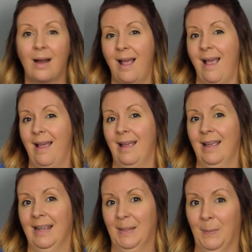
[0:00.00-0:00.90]
moves
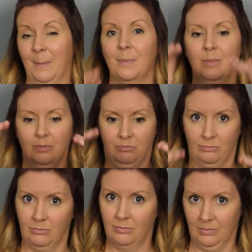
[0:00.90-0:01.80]
off the track,
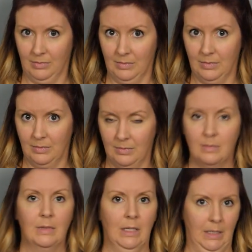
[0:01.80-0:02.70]

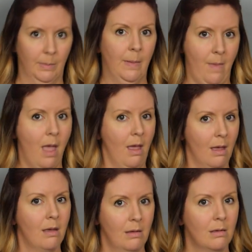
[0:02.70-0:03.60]
you get it
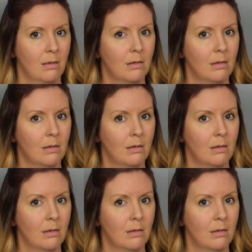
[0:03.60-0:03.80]
back.